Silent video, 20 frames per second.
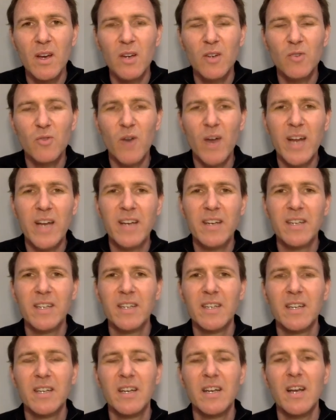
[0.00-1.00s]
Great.
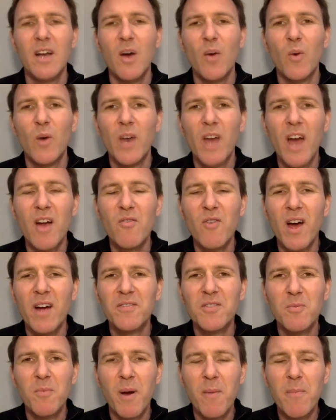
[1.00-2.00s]
When I arrived
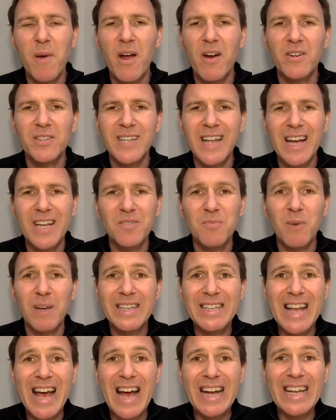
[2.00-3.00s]
at my parents' house, my
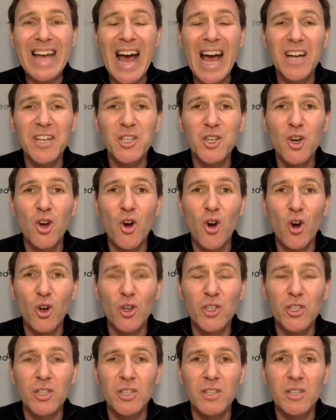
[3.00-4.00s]
dad had
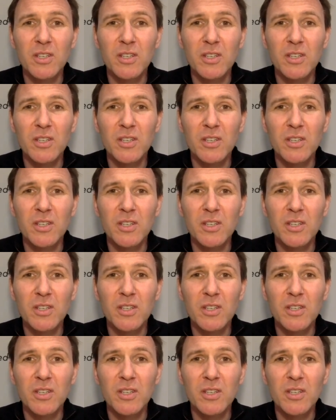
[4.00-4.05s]
cooked.